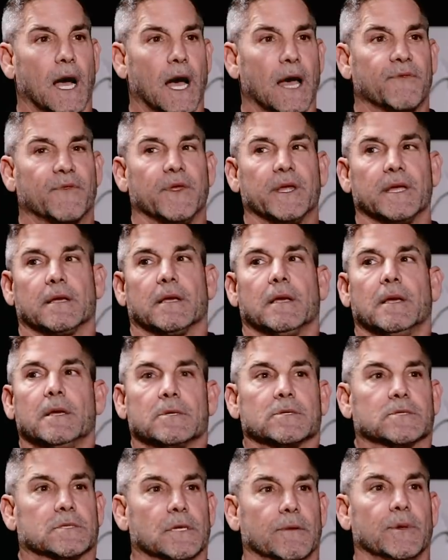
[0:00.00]
i think
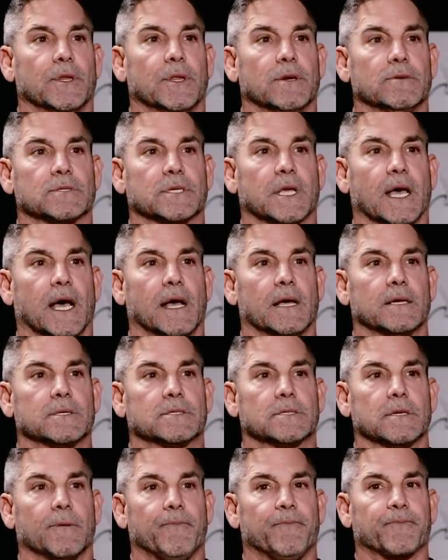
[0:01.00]
some of those
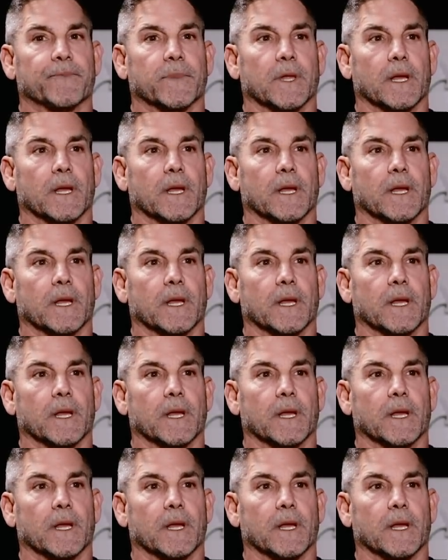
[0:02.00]
guys